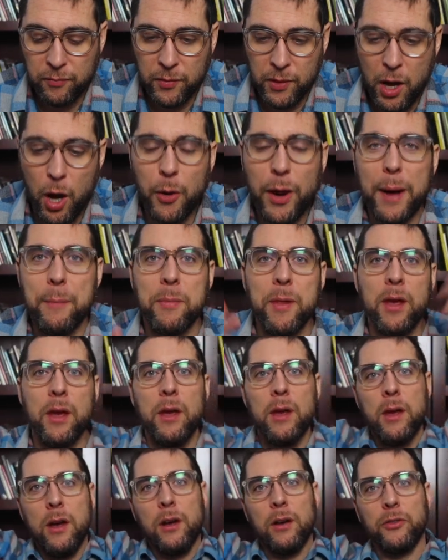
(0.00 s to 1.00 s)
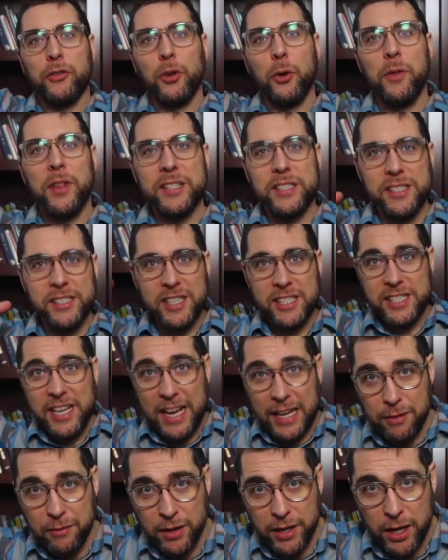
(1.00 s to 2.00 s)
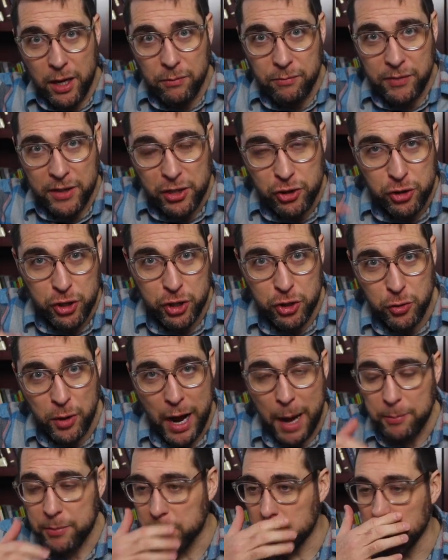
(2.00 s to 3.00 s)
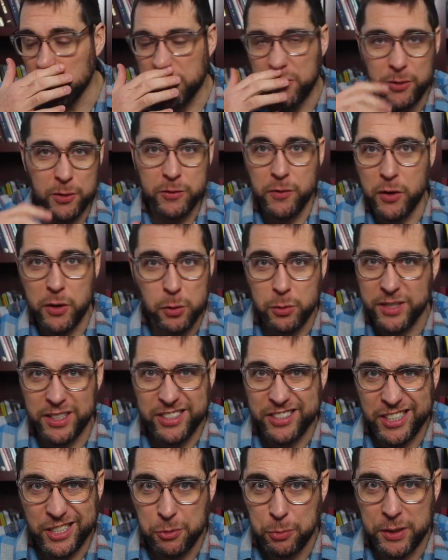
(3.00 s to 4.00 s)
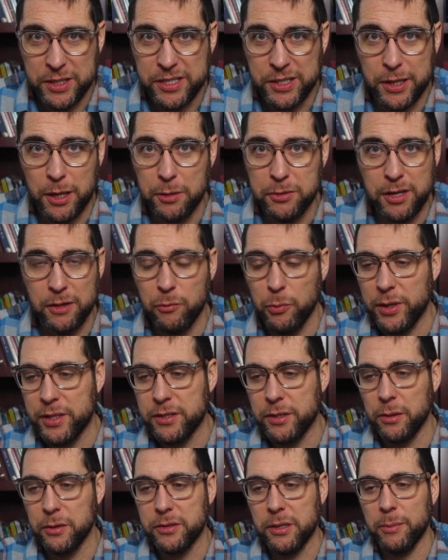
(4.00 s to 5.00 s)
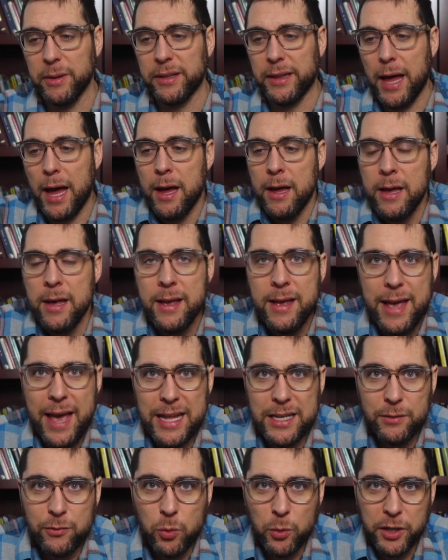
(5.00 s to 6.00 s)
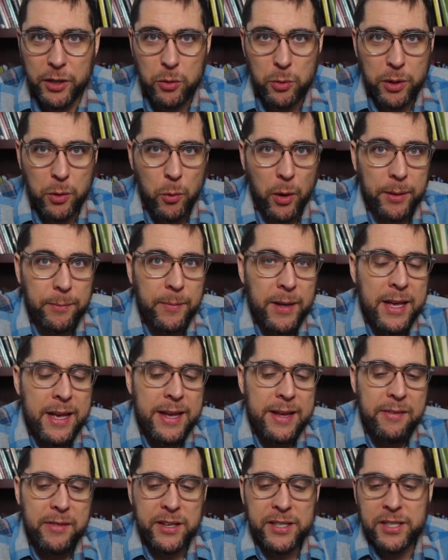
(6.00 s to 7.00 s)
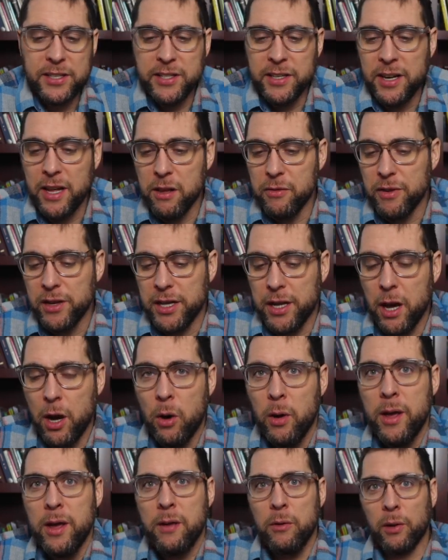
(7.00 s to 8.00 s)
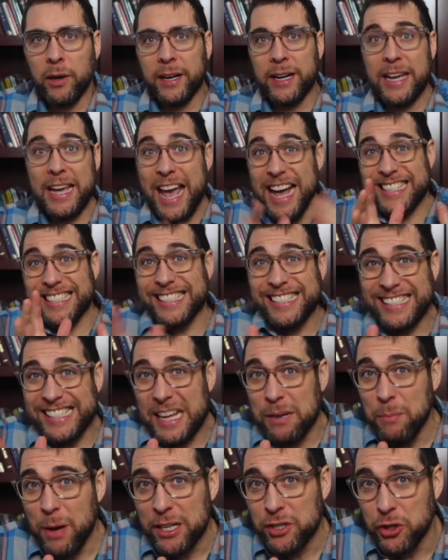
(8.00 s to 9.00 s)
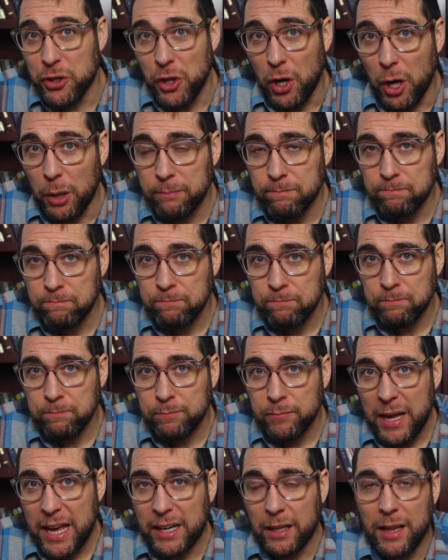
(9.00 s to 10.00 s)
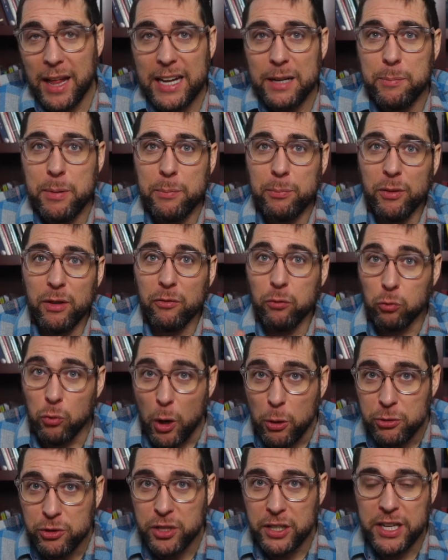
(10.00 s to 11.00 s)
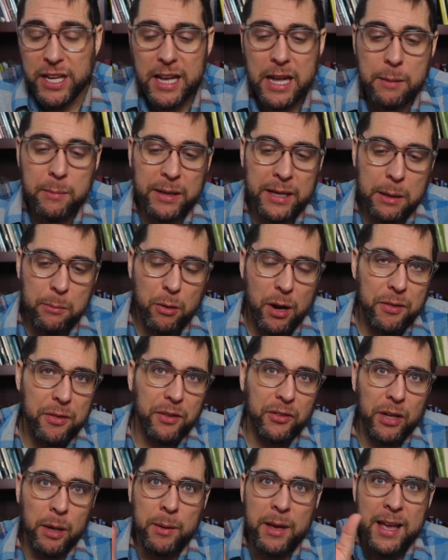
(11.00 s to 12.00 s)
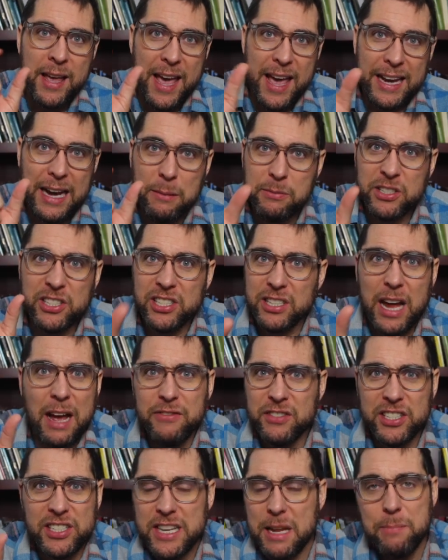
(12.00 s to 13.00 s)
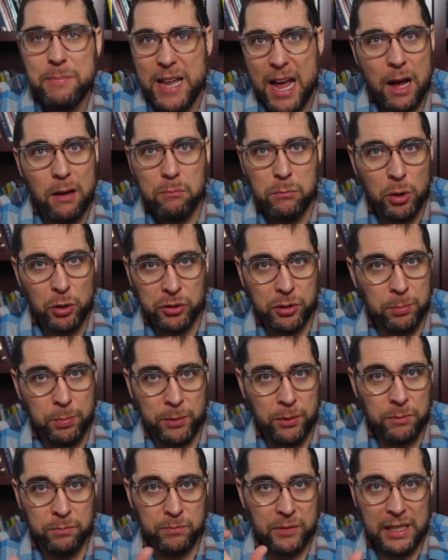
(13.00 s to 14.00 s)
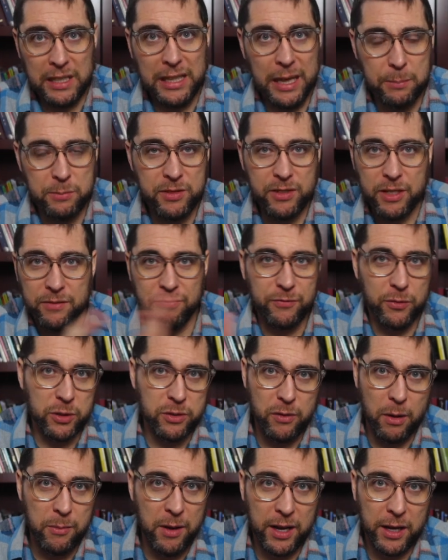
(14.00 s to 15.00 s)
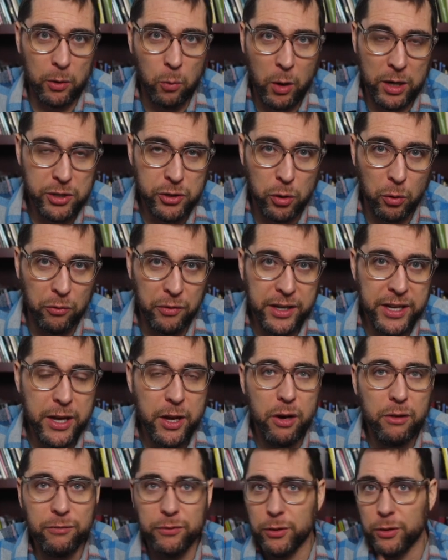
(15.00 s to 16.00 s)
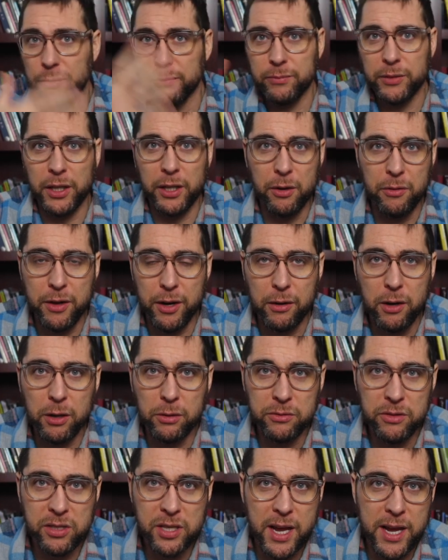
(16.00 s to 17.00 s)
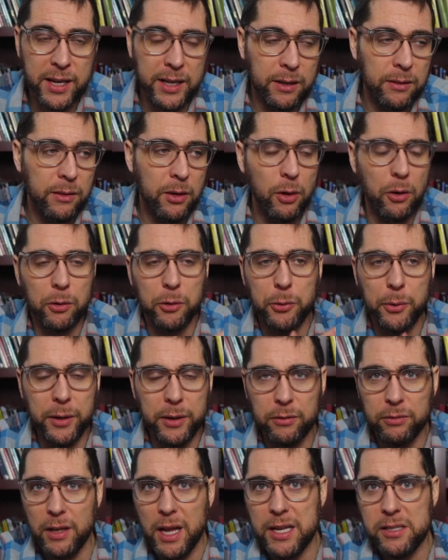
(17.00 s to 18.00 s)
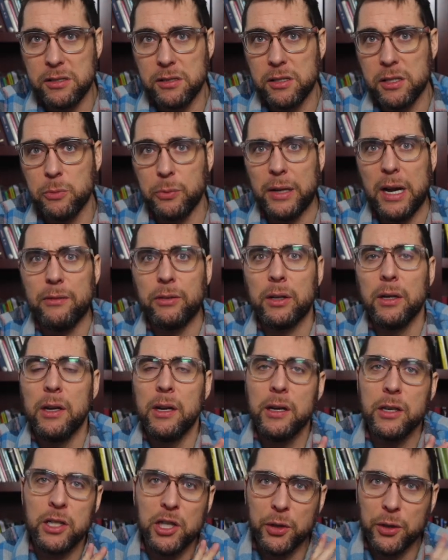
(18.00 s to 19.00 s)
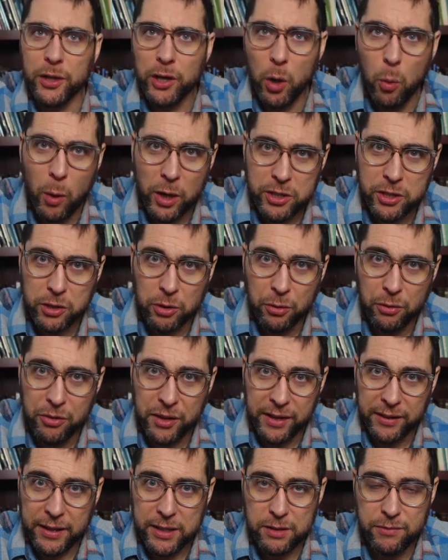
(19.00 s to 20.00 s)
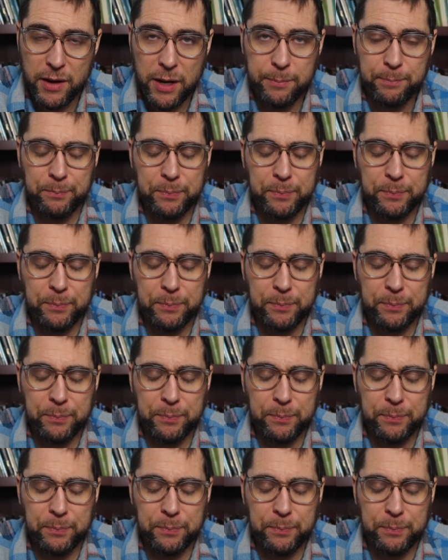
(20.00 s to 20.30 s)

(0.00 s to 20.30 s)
Okay so this is the second video. This just dropped. So the first video was like six weeks ago, seven weeks ago, something like that. End of 2021. This is another video where he hasn't said much at all. And a lot of people have roasted him and he brought this up. And I've, I've snipped out multiple clips. First of all, I'm not going to watch the whole video for, you know, their own sake and their own creative license and whatever. You can go watch the whole thing. That's fine.